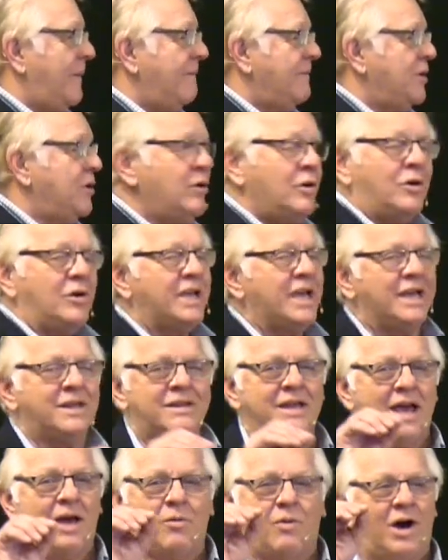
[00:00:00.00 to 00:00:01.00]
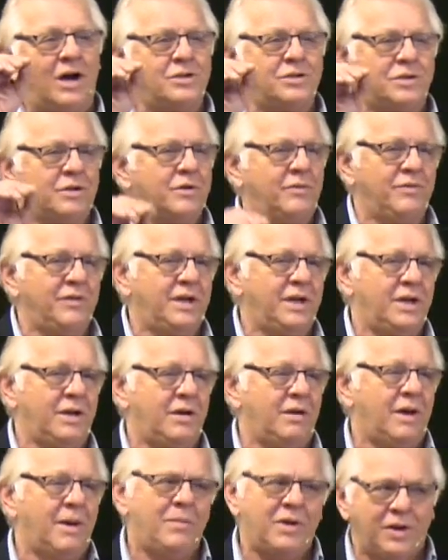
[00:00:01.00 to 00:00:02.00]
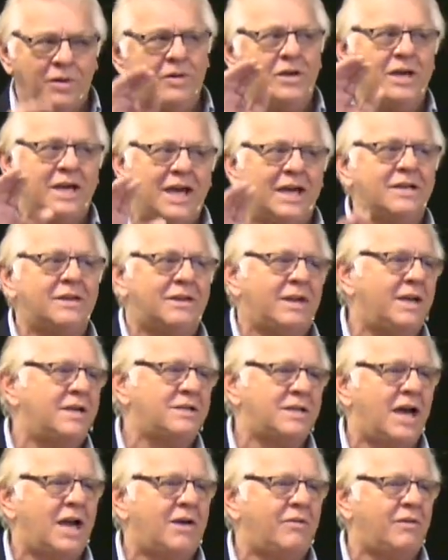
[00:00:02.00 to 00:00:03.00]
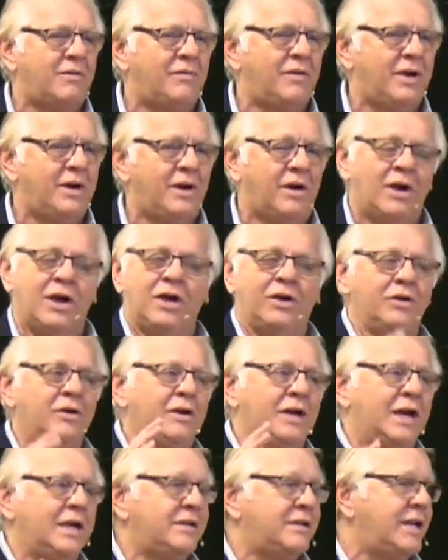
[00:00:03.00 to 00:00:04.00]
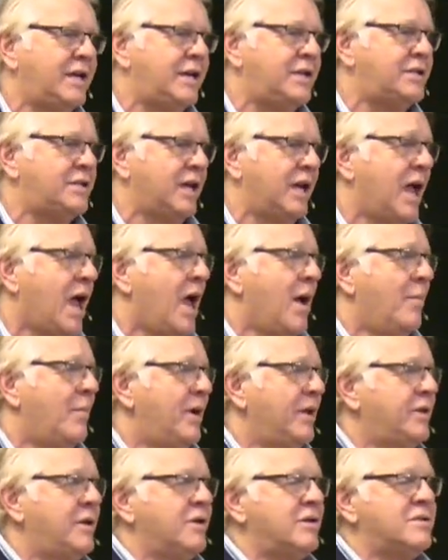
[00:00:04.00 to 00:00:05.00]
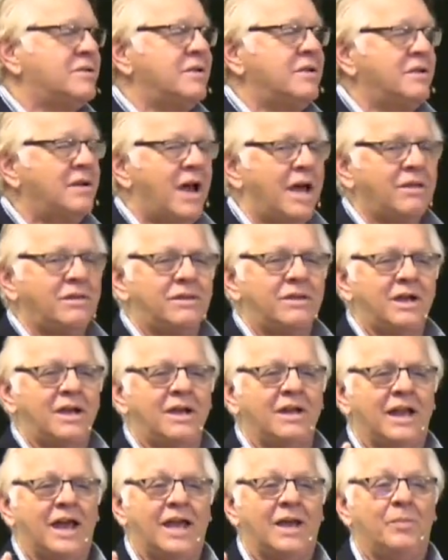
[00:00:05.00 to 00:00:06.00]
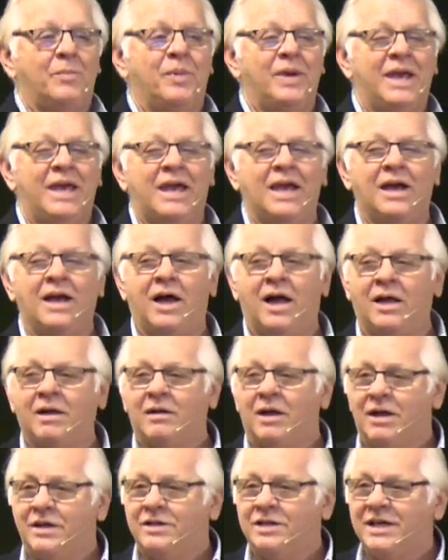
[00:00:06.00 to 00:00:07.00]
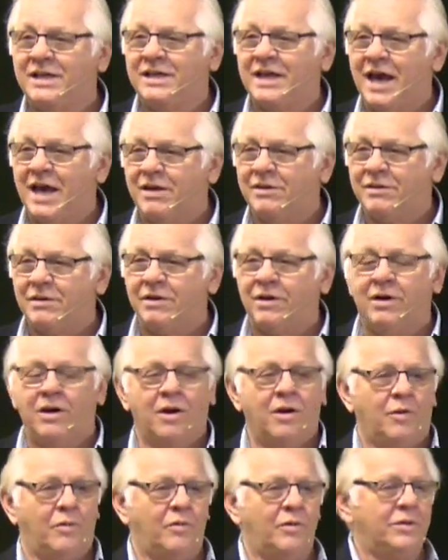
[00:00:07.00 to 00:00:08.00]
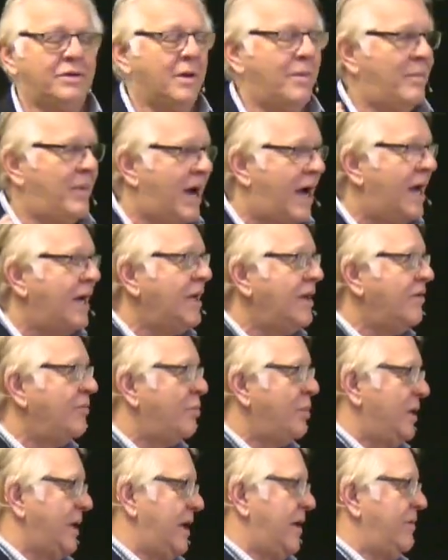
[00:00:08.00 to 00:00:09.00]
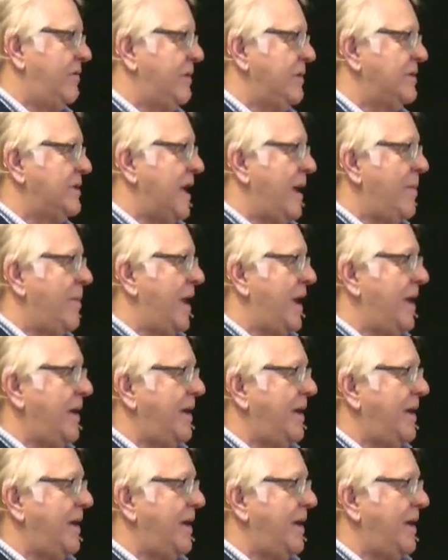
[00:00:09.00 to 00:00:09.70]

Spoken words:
You don't get that watching a video. I mean, you can get things out of a video. You can get teaching. But there's nothing like being together with a body of believers. Amen?